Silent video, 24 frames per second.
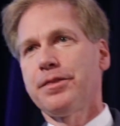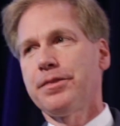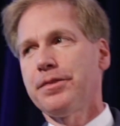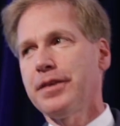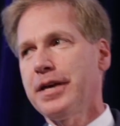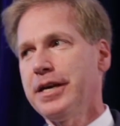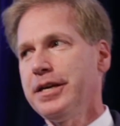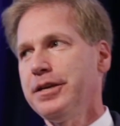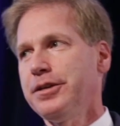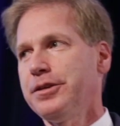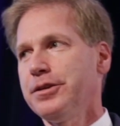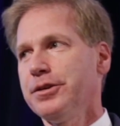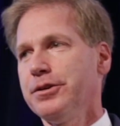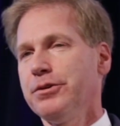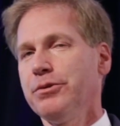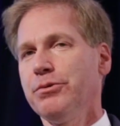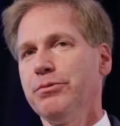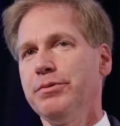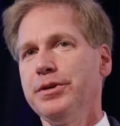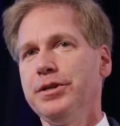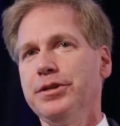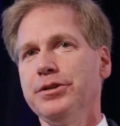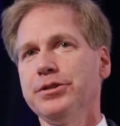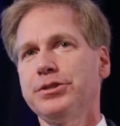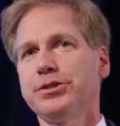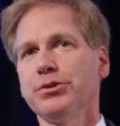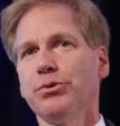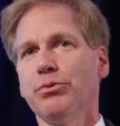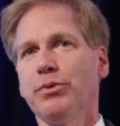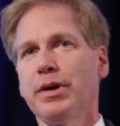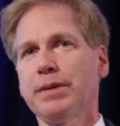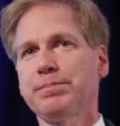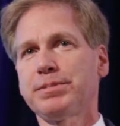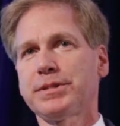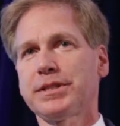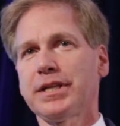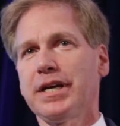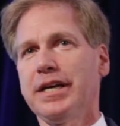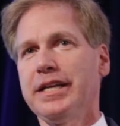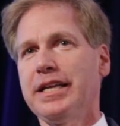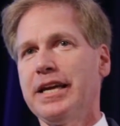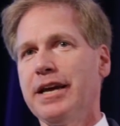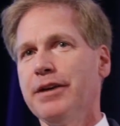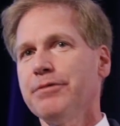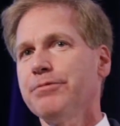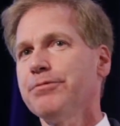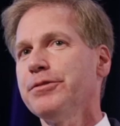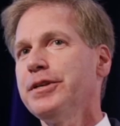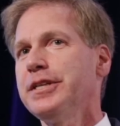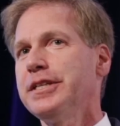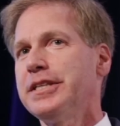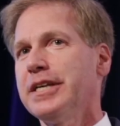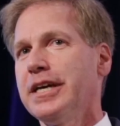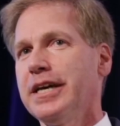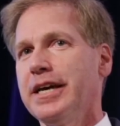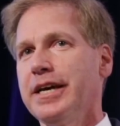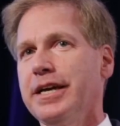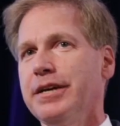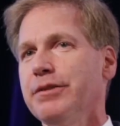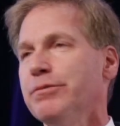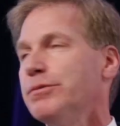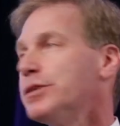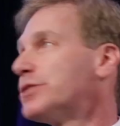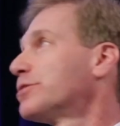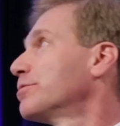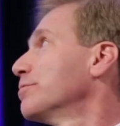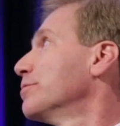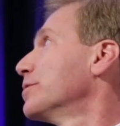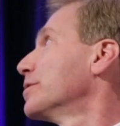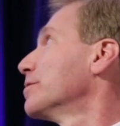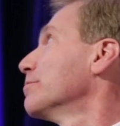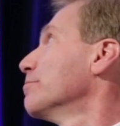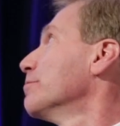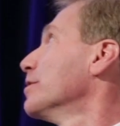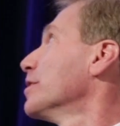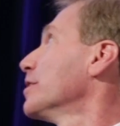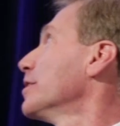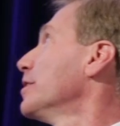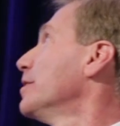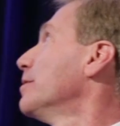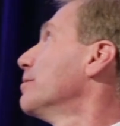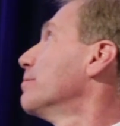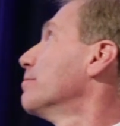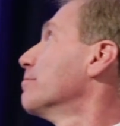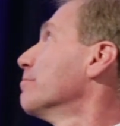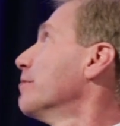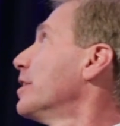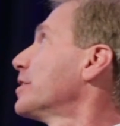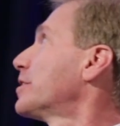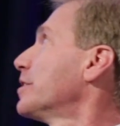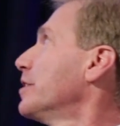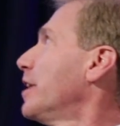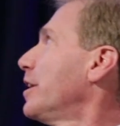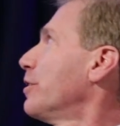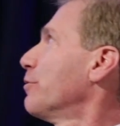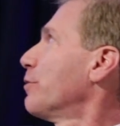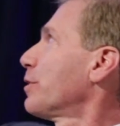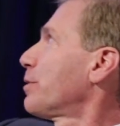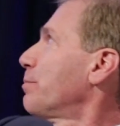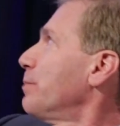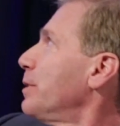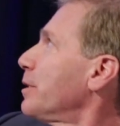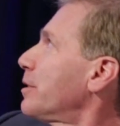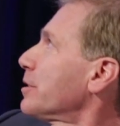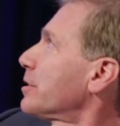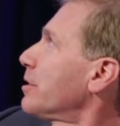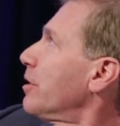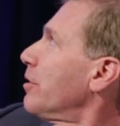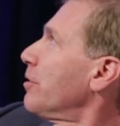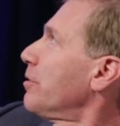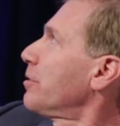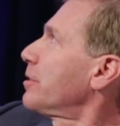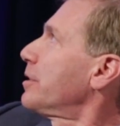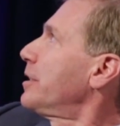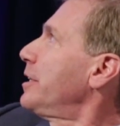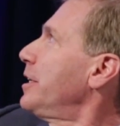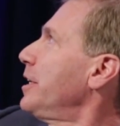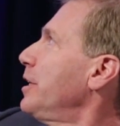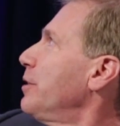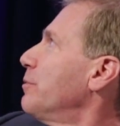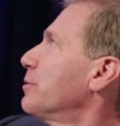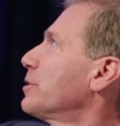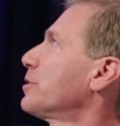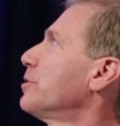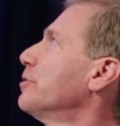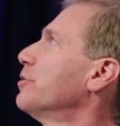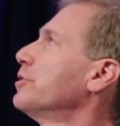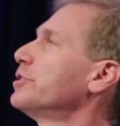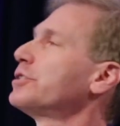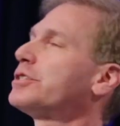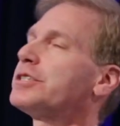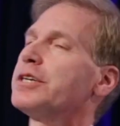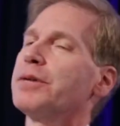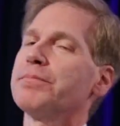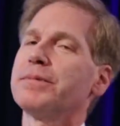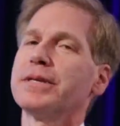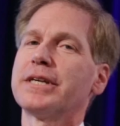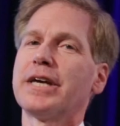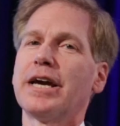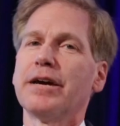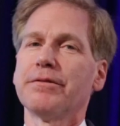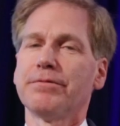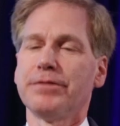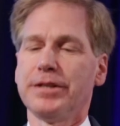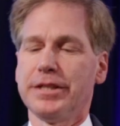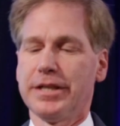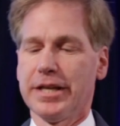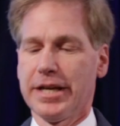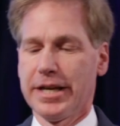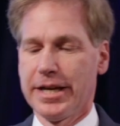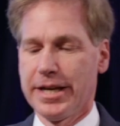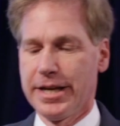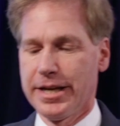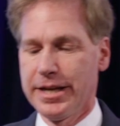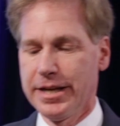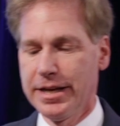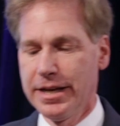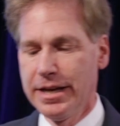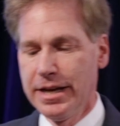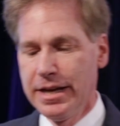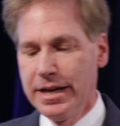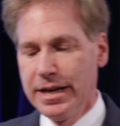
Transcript: "thank you, we use your website every day," which really resonated with me because the whole key was learn something every day.